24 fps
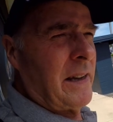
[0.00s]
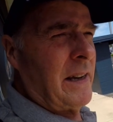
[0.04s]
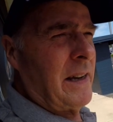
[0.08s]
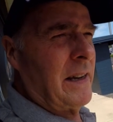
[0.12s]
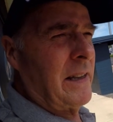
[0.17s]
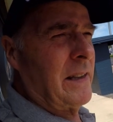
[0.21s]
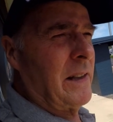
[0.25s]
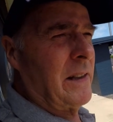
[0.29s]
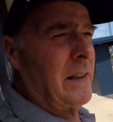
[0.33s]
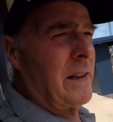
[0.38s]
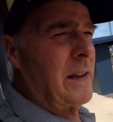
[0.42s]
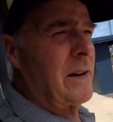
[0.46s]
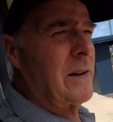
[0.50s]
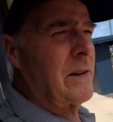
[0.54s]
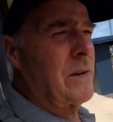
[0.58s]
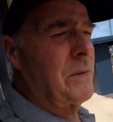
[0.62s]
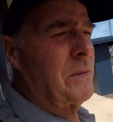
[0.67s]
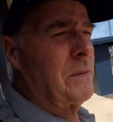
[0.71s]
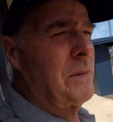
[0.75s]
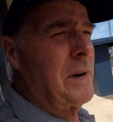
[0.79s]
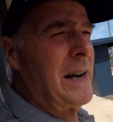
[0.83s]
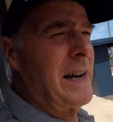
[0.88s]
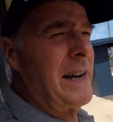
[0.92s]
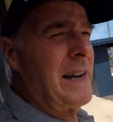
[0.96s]
in the
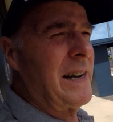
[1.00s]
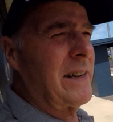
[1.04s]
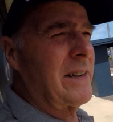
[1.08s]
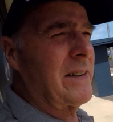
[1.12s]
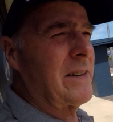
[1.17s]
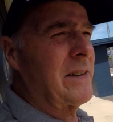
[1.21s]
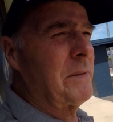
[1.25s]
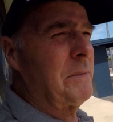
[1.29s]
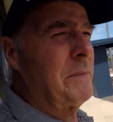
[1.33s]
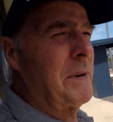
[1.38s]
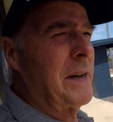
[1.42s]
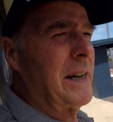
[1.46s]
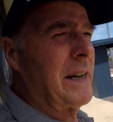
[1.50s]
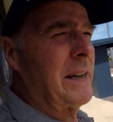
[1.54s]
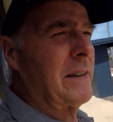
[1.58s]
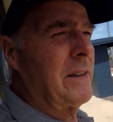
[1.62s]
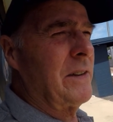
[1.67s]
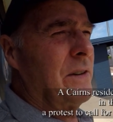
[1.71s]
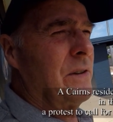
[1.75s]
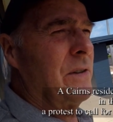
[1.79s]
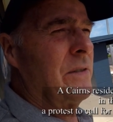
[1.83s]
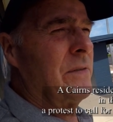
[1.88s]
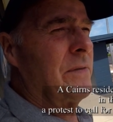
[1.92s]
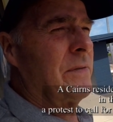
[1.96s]
local rags about
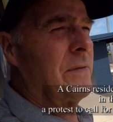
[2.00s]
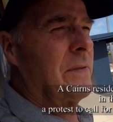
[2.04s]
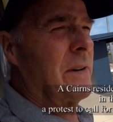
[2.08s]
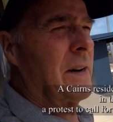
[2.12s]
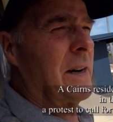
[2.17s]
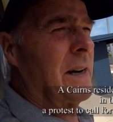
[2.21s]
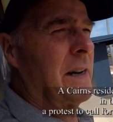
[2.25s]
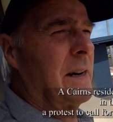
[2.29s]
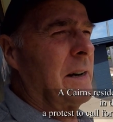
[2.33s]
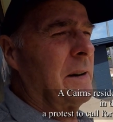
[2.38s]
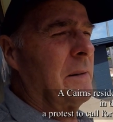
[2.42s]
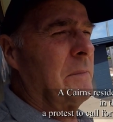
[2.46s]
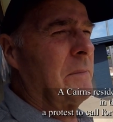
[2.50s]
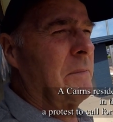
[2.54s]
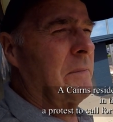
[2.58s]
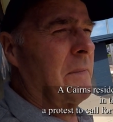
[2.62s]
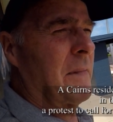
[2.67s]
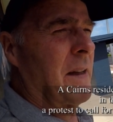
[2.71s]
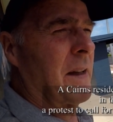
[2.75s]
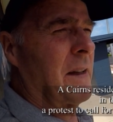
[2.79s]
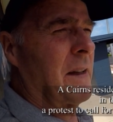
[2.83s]
youth um,